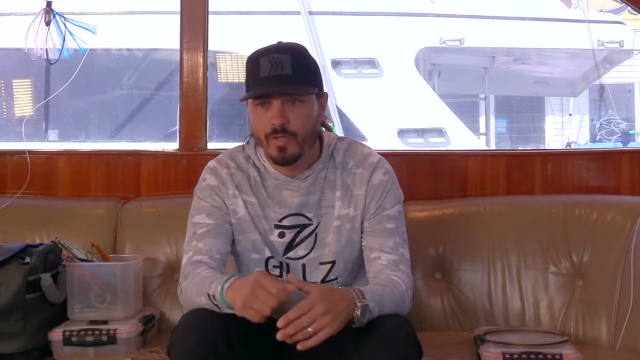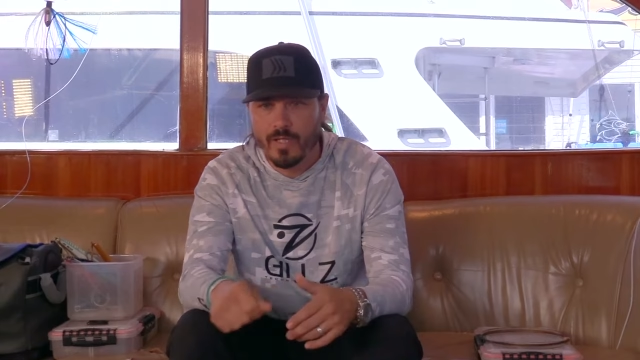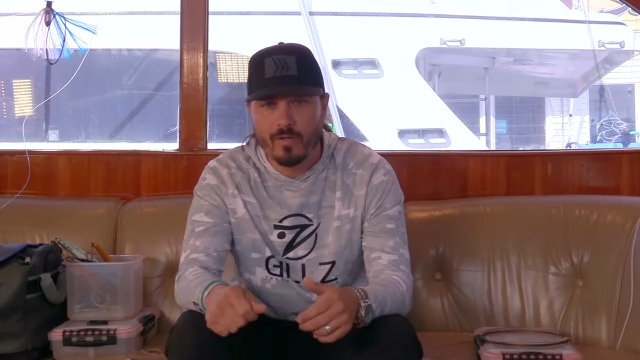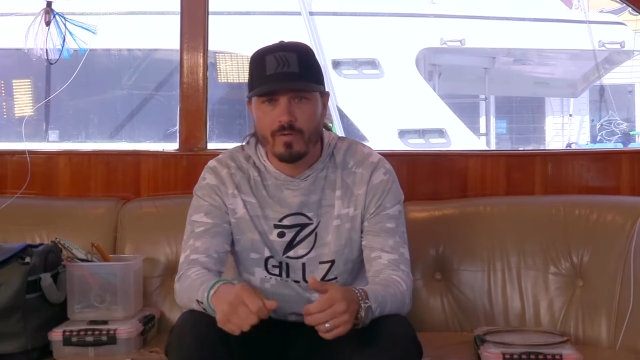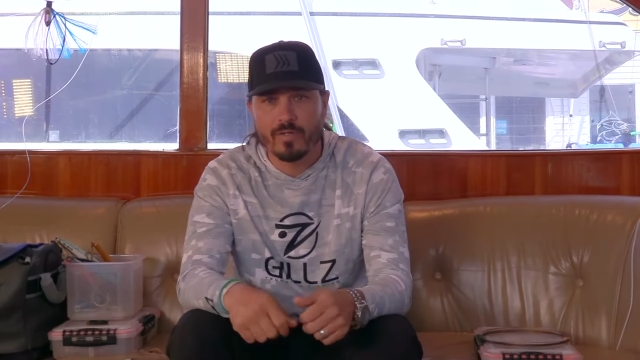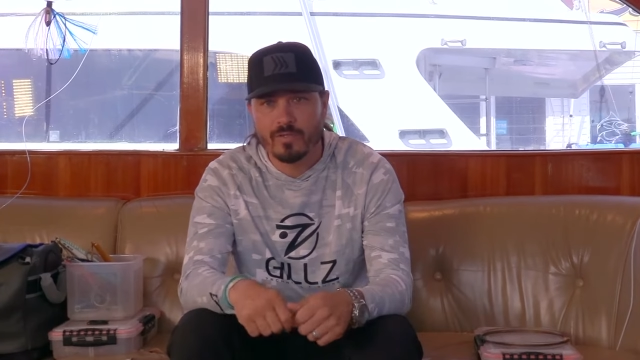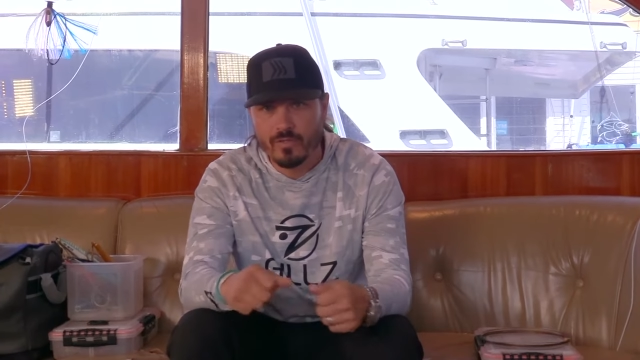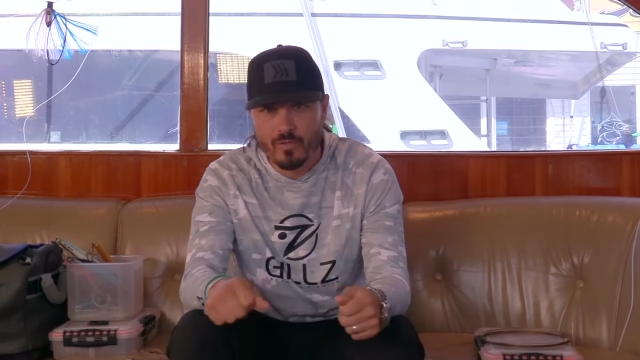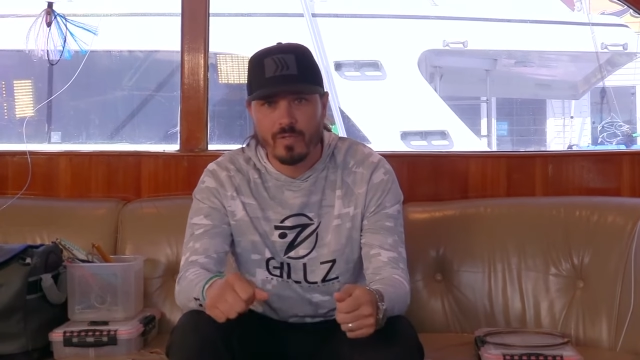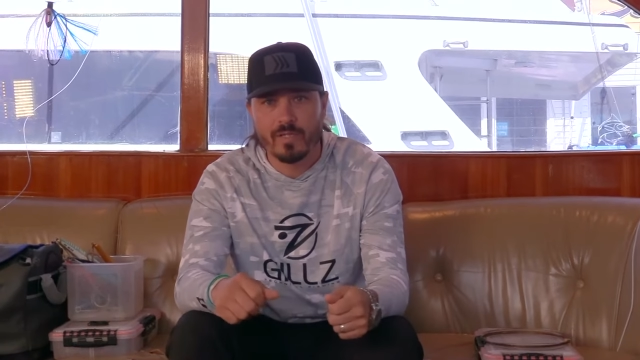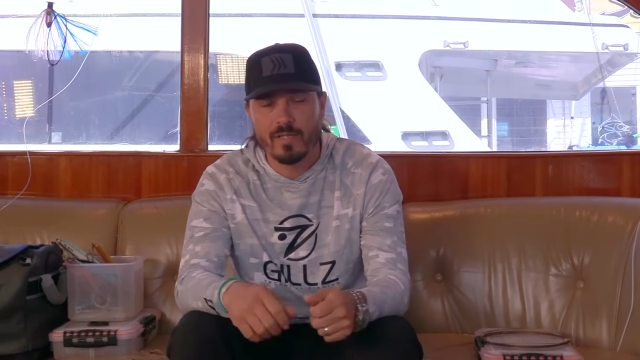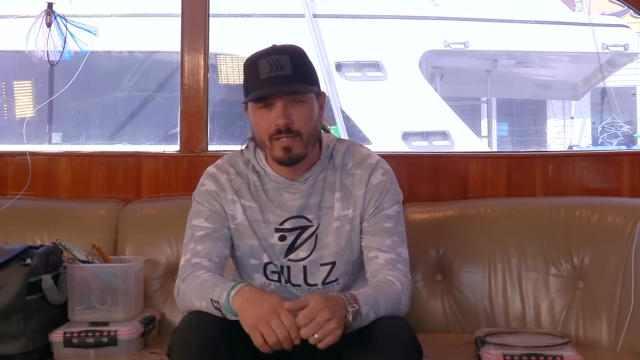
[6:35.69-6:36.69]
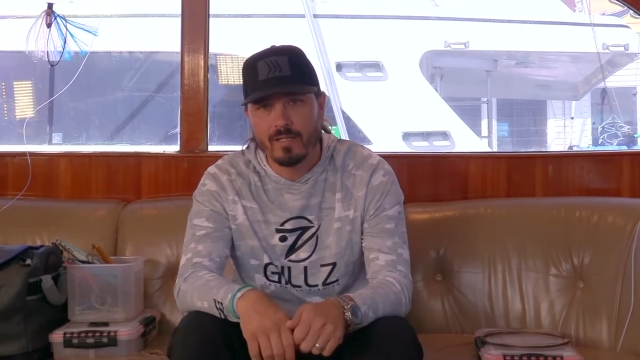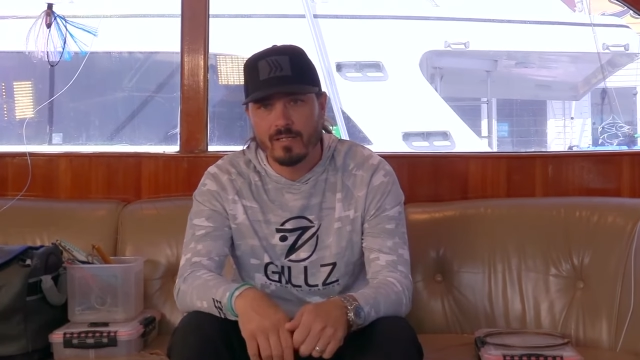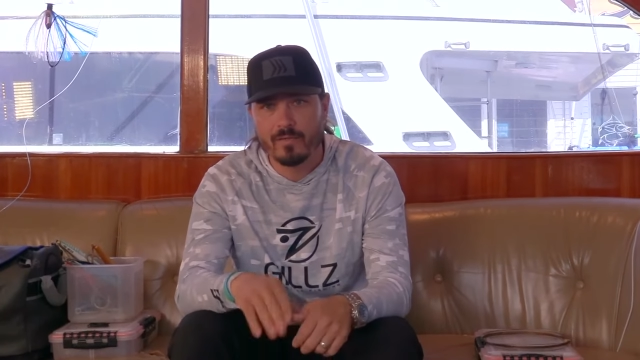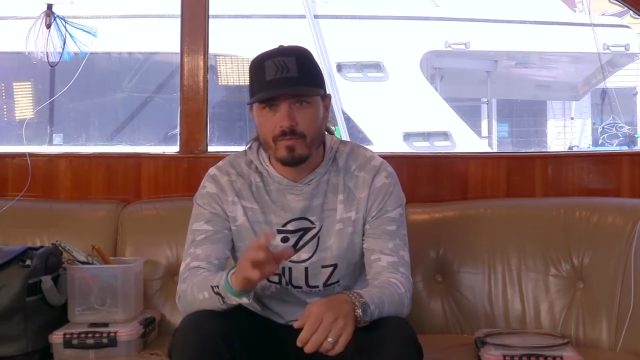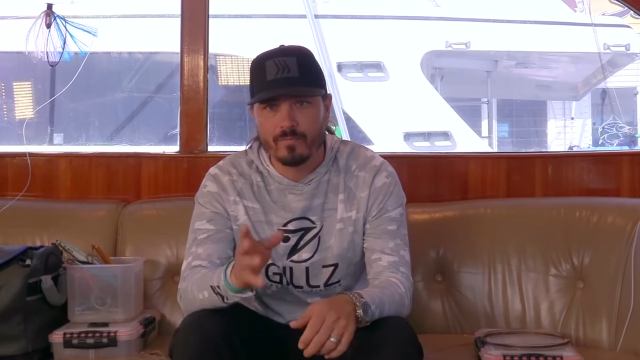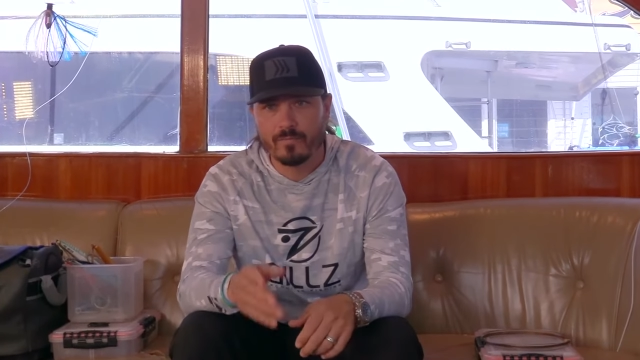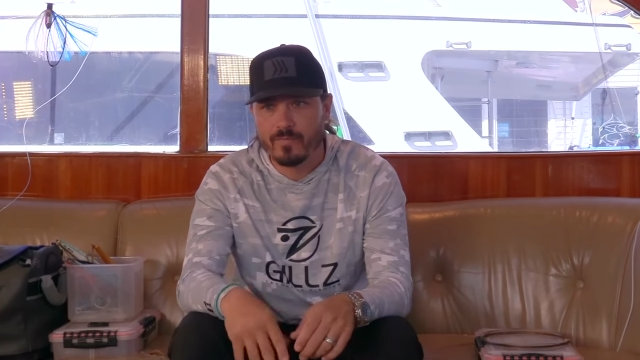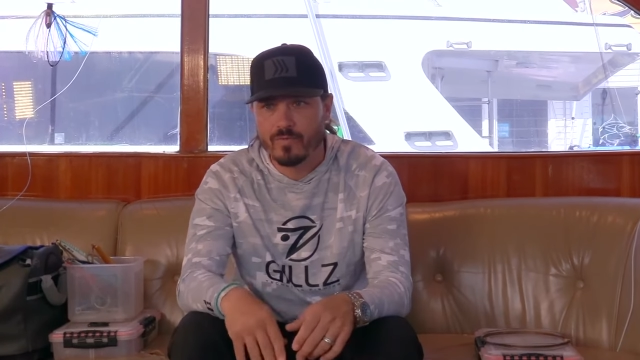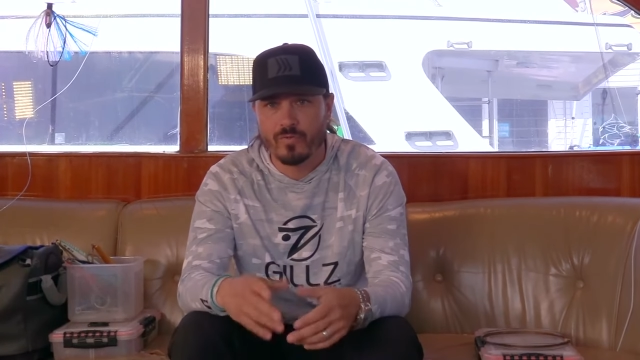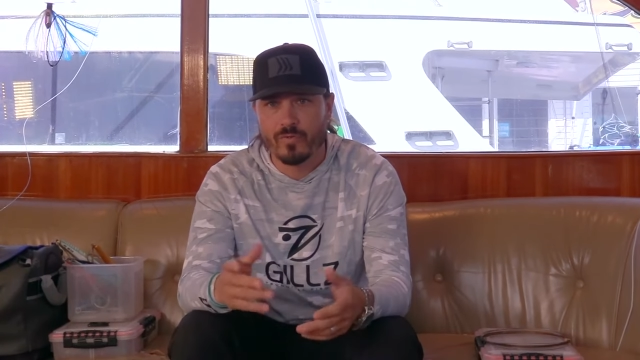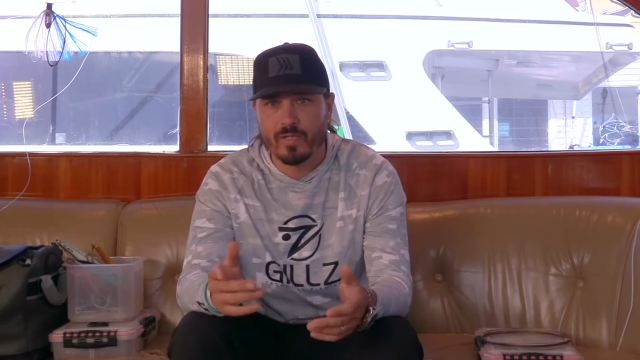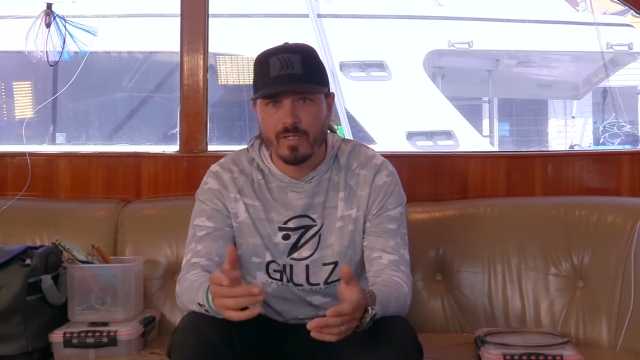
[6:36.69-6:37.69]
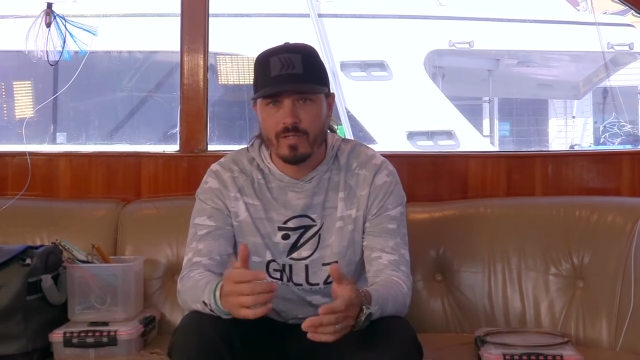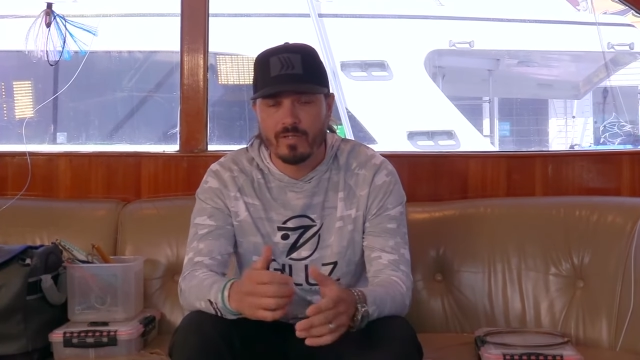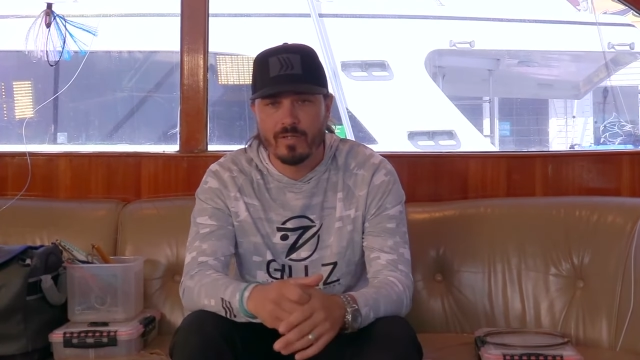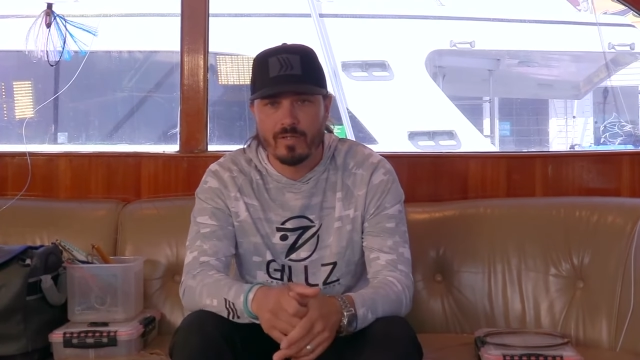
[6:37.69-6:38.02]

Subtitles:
You get on it, and you do it again, and you sooner or later,